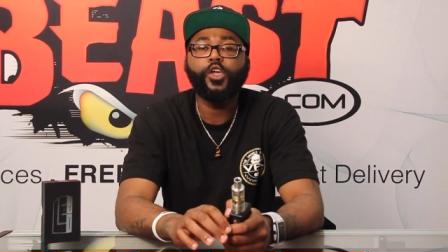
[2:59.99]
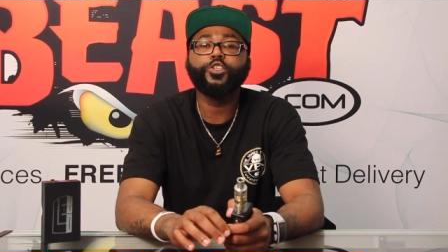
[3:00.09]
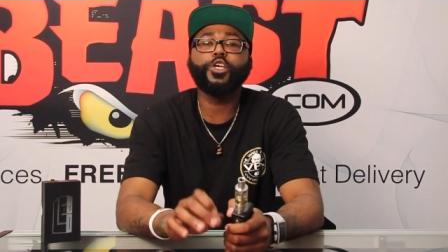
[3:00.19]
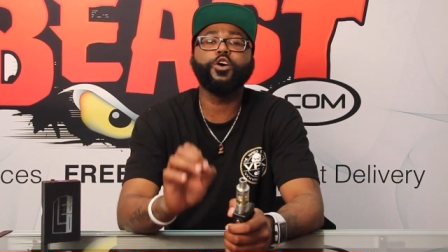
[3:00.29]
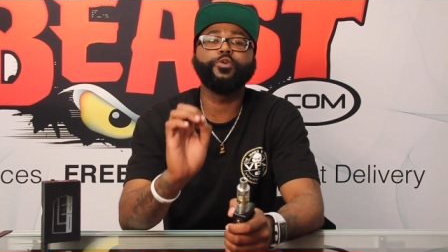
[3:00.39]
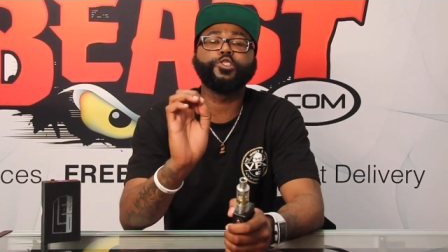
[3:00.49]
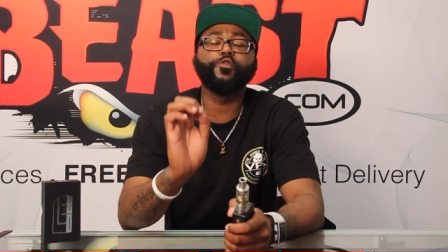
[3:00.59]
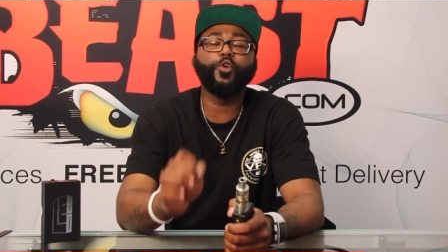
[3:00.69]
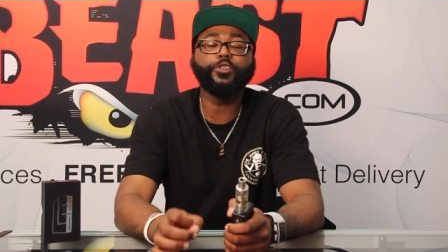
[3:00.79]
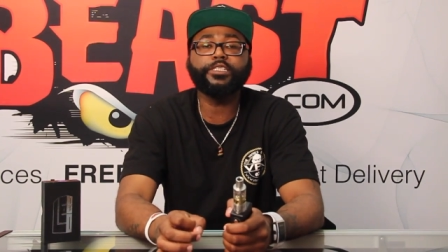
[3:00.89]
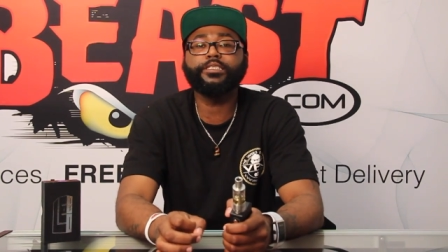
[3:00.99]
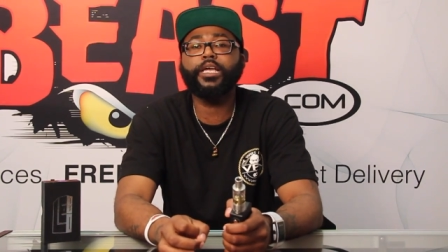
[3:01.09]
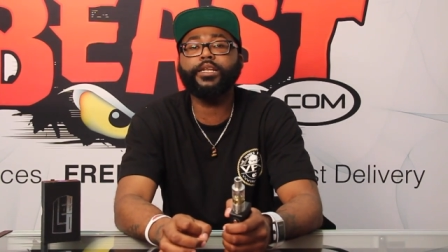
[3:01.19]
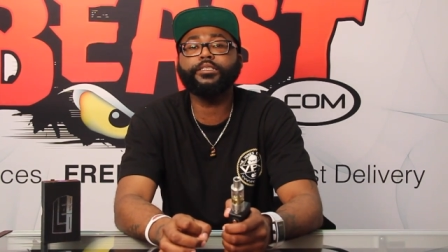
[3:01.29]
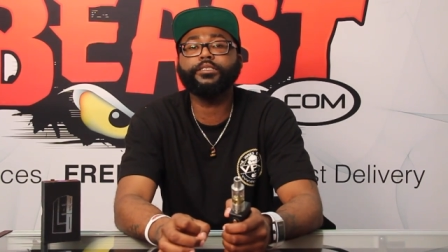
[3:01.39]
So with your voltage
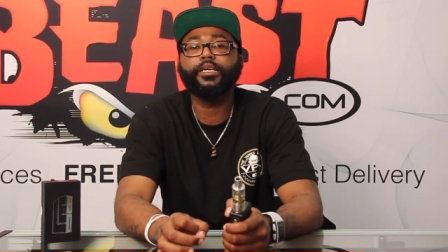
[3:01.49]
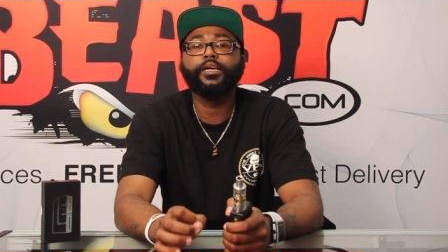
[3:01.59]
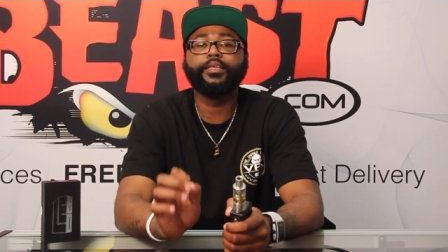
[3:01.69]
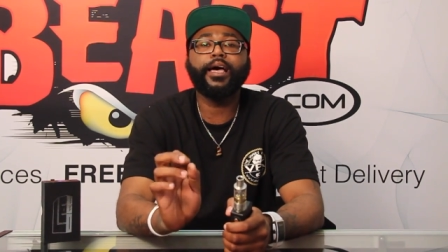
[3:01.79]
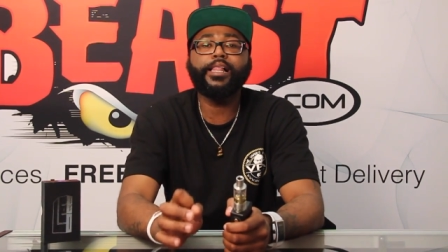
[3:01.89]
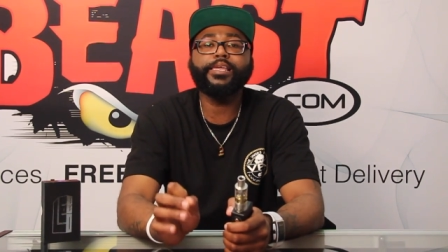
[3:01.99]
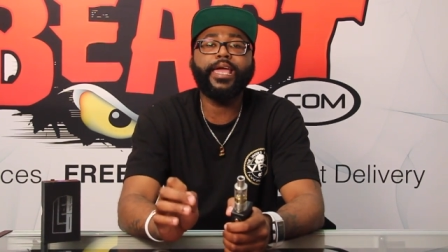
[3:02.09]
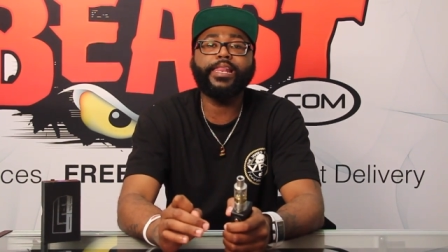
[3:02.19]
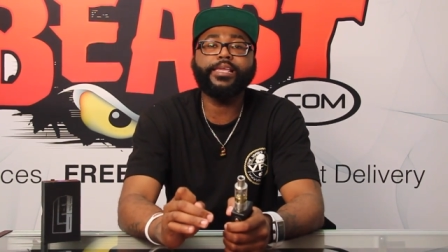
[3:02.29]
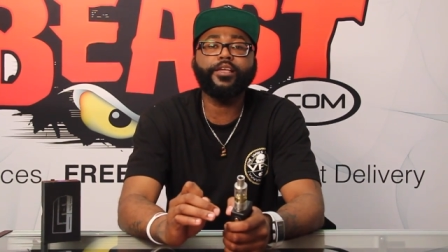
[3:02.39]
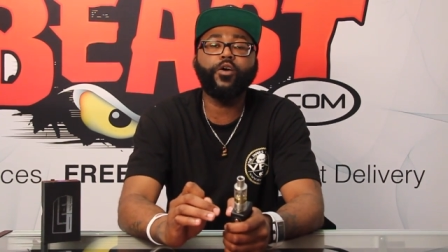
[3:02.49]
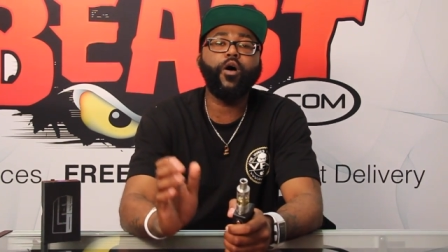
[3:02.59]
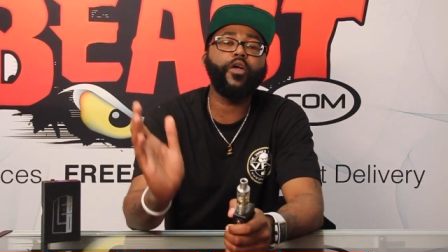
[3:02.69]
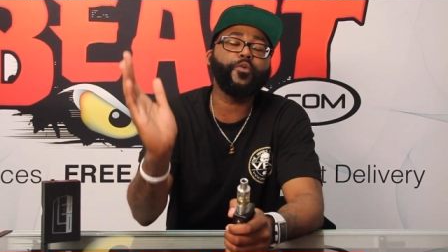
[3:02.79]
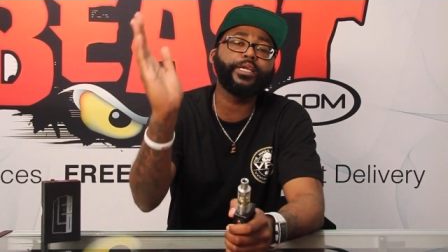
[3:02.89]
settings, the LE80 can go
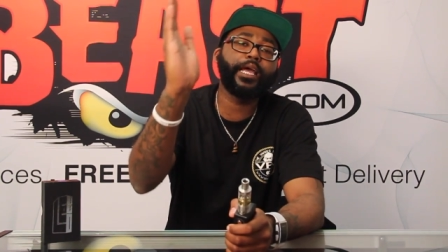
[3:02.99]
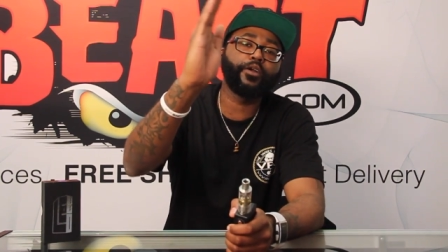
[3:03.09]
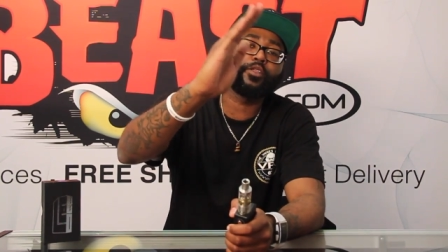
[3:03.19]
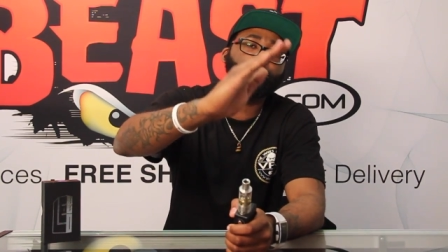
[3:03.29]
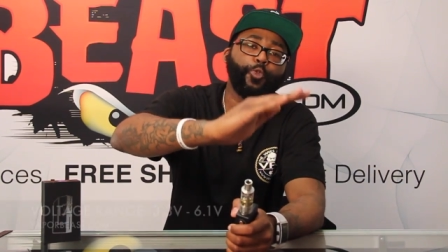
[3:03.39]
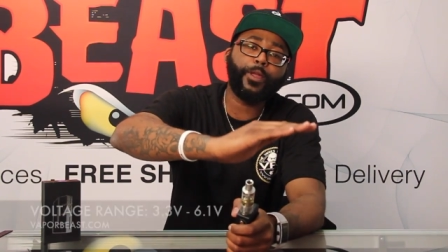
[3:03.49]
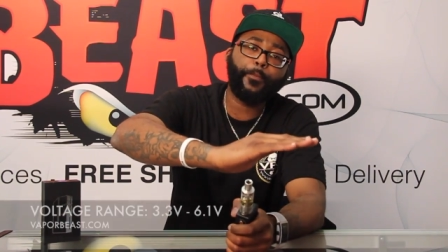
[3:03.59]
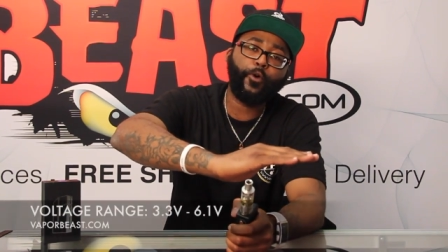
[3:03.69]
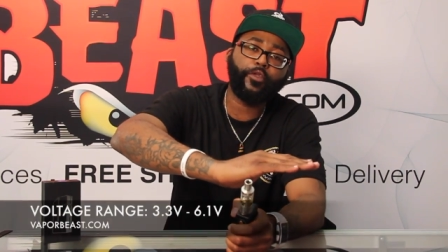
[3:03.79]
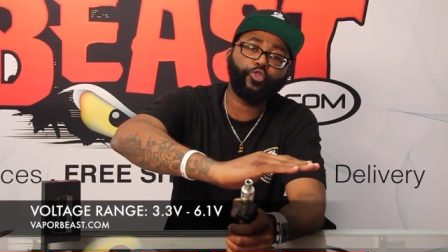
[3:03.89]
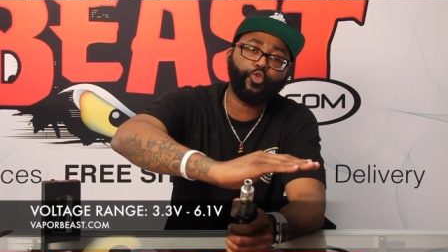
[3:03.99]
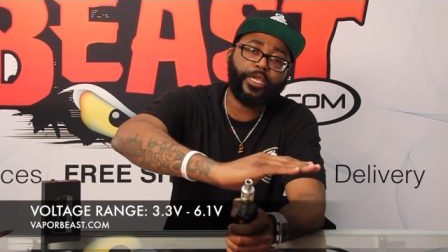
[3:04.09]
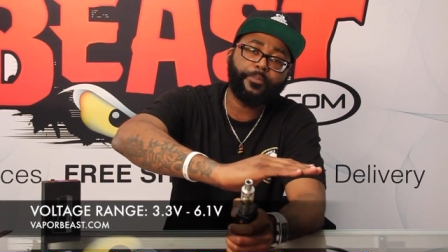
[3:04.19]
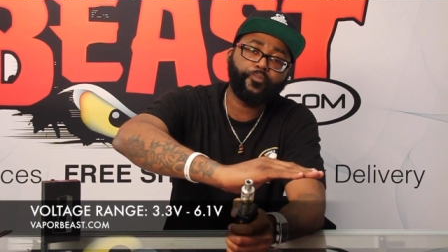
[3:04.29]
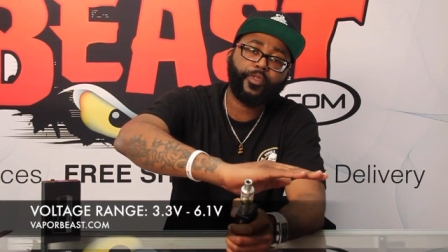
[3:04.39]
all the way down to
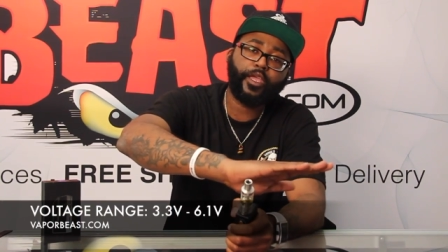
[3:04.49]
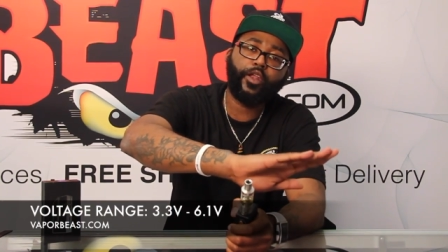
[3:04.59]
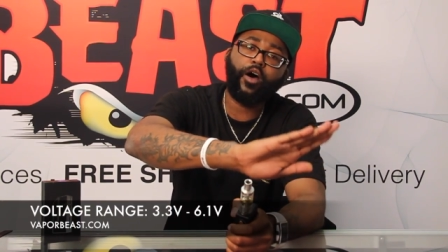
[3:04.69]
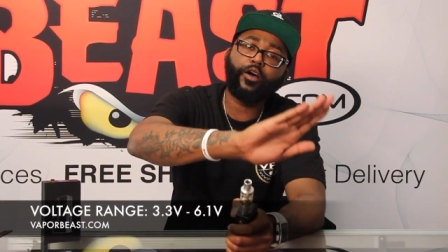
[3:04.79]
3.3 and